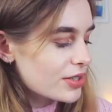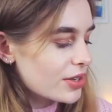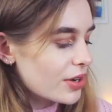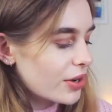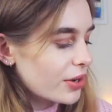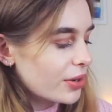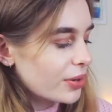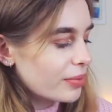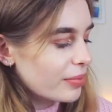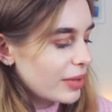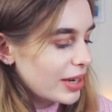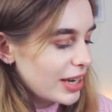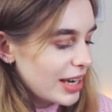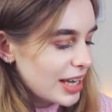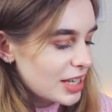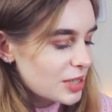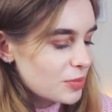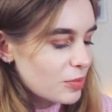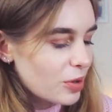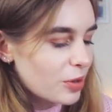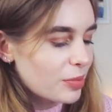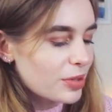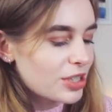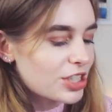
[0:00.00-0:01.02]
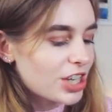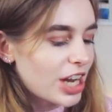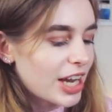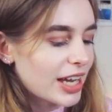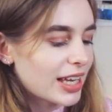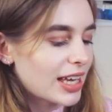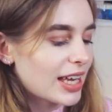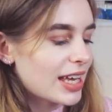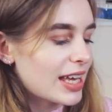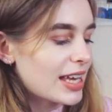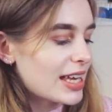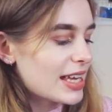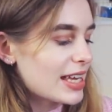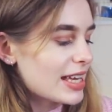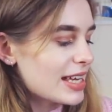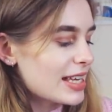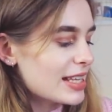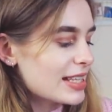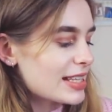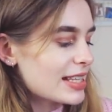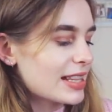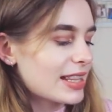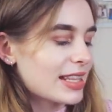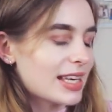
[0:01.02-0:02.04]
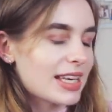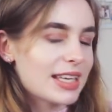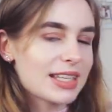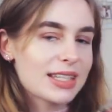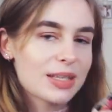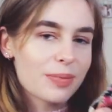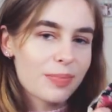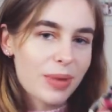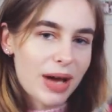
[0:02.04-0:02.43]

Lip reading: So my next bomber jacket is this